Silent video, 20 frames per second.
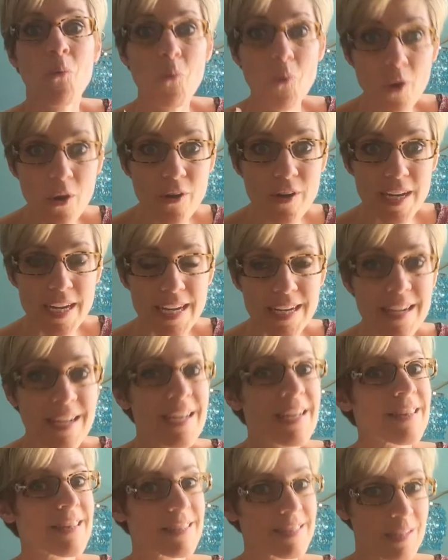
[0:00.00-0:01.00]
worried
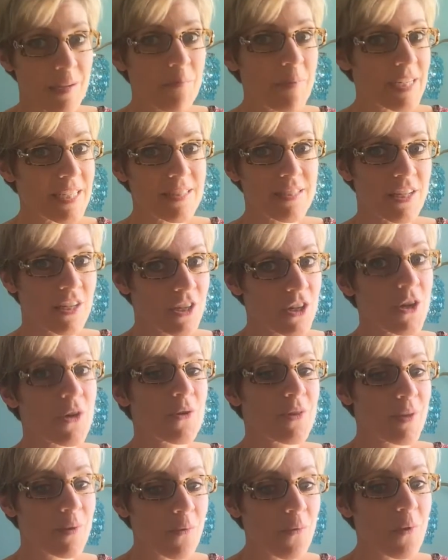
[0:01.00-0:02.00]
that somebody's going to
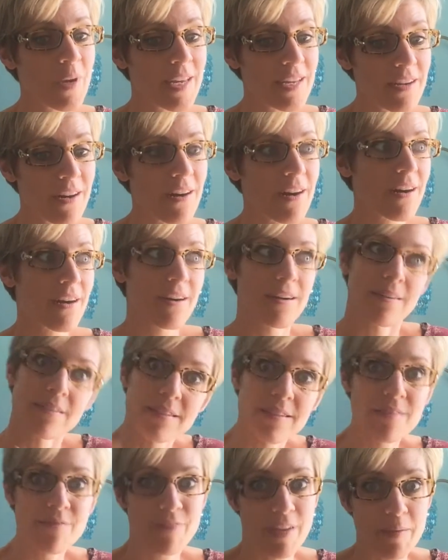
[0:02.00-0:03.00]
know that we are
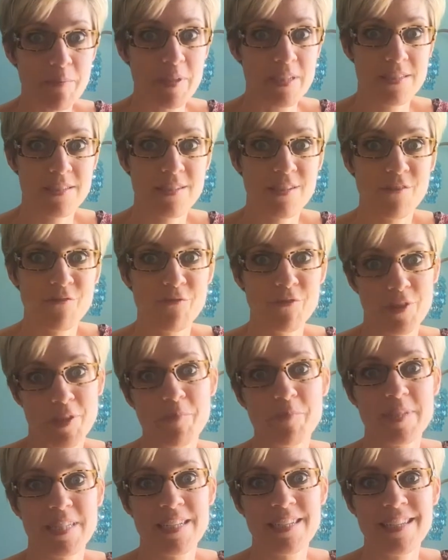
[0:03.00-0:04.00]
famous for
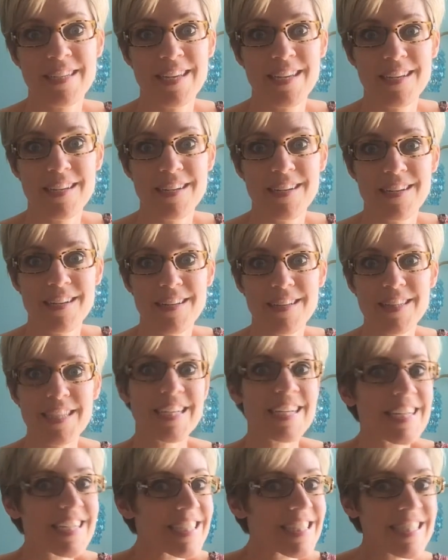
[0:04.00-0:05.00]
lip syncing.
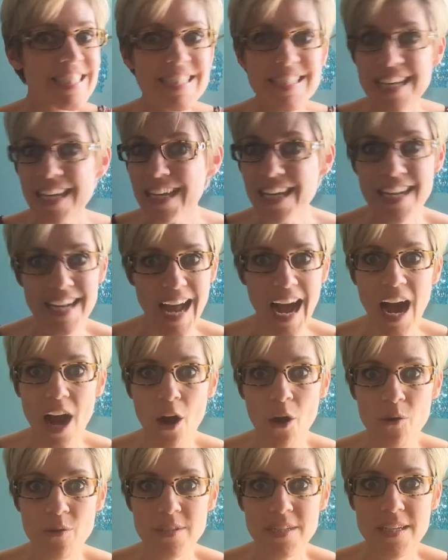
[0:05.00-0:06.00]
Like, sing it
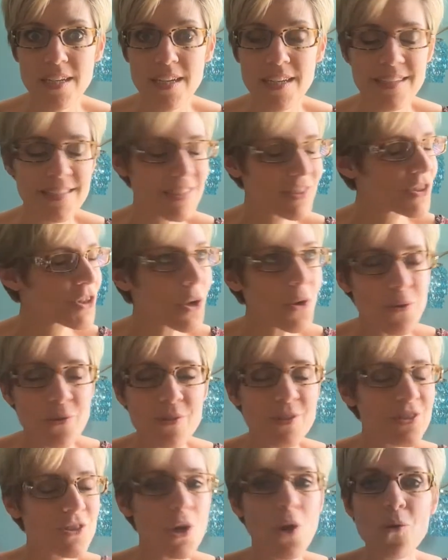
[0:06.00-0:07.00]
out.
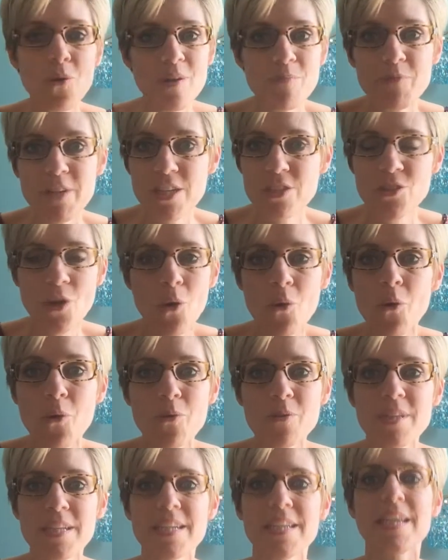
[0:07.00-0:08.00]
Don't
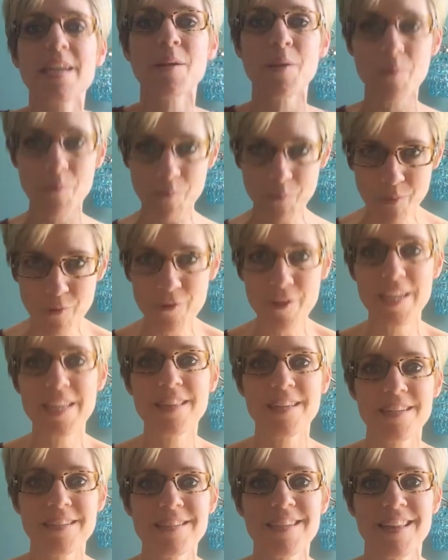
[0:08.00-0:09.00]
hold it in.
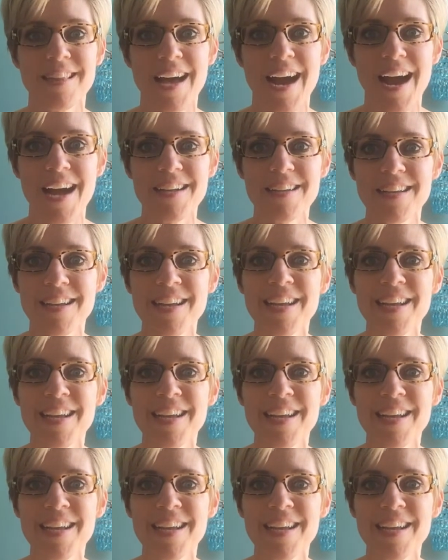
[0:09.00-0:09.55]
Breathe into that.